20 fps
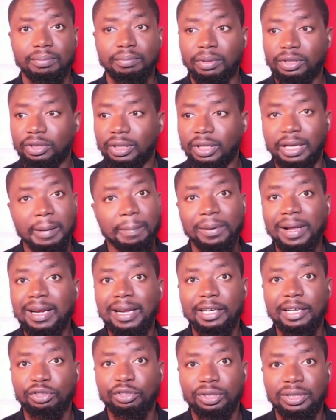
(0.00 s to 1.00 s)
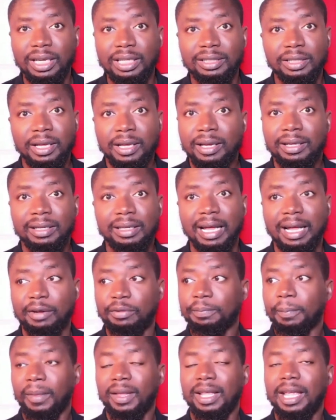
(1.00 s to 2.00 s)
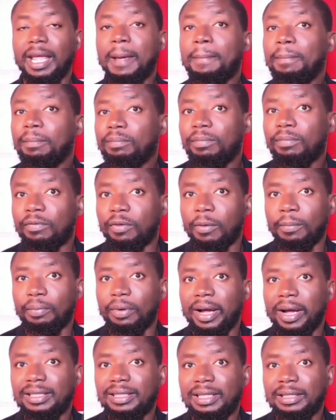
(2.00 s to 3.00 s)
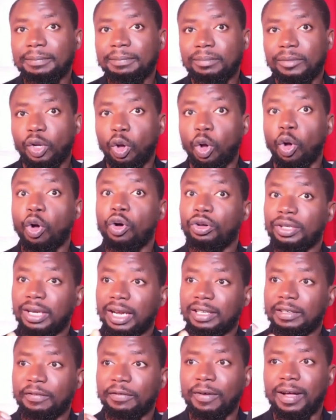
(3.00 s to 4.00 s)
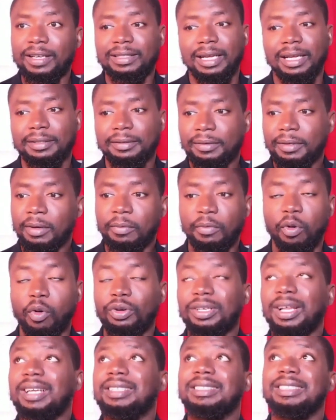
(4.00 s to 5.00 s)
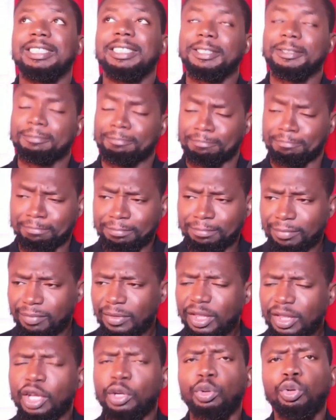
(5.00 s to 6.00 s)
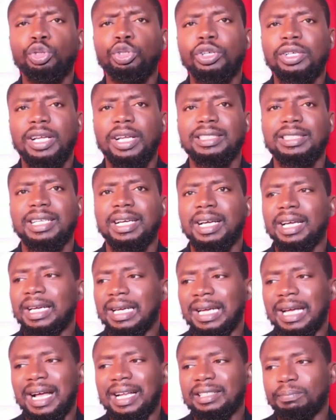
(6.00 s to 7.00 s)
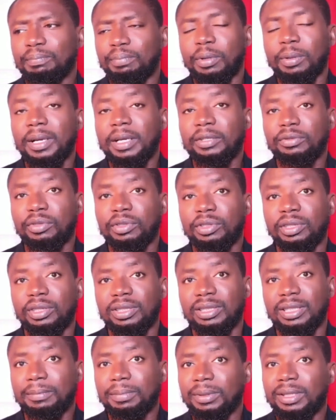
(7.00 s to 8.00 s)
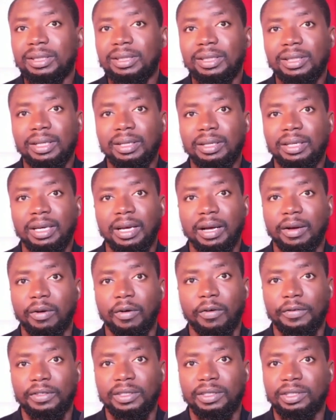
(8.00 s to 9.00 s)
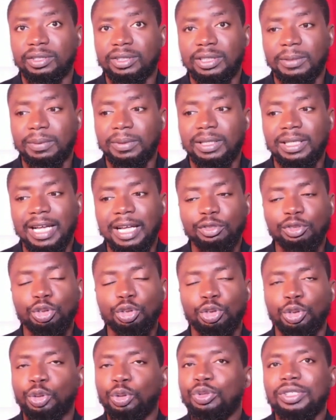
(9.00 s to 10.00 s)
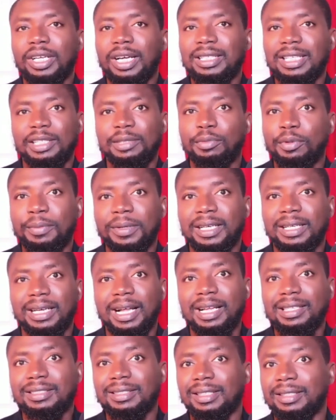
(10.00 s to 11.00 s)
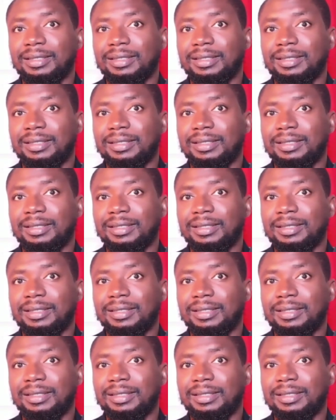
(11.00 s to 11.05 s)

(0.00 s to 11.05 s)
A player like Trossard that came from Brighton, under the notion that he had problems with De Zerbi of indiscipline, he hasn't shown that at the moment at Arsenal.